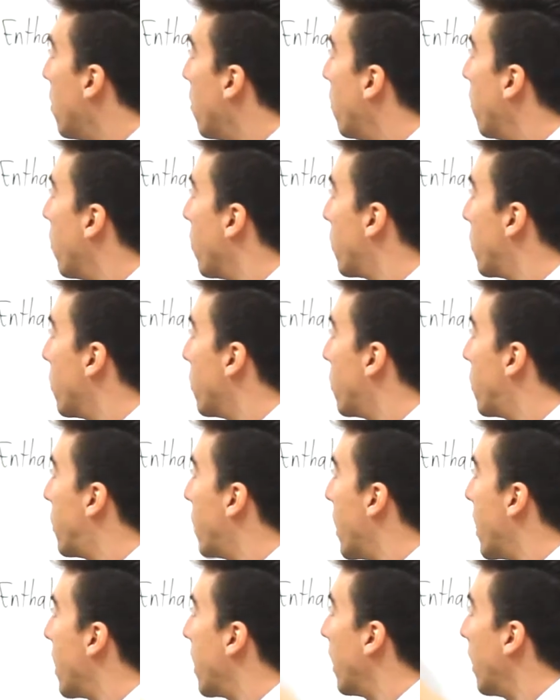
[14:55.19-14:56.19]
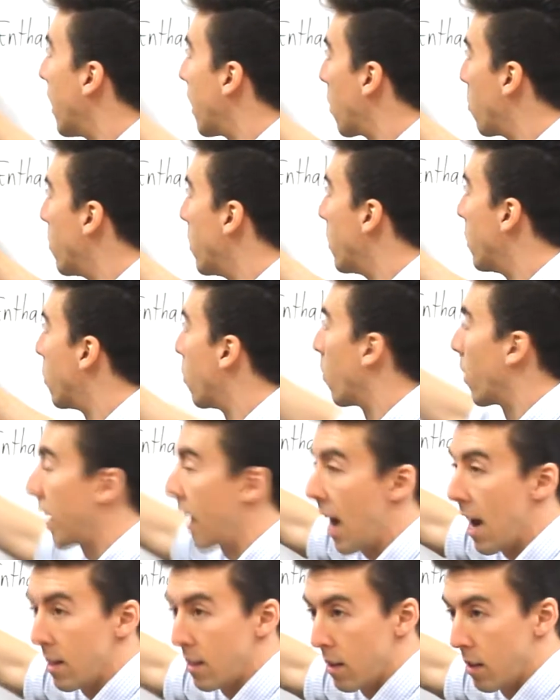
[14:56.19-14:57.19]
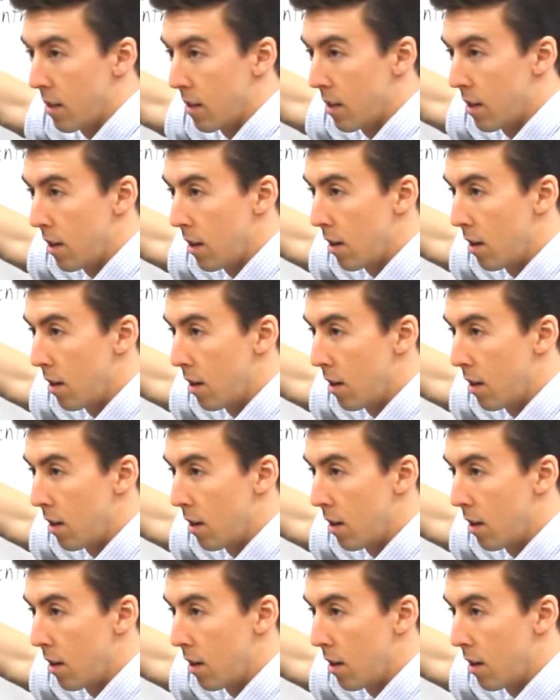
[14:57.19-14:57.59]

versus, say, liquids or gases.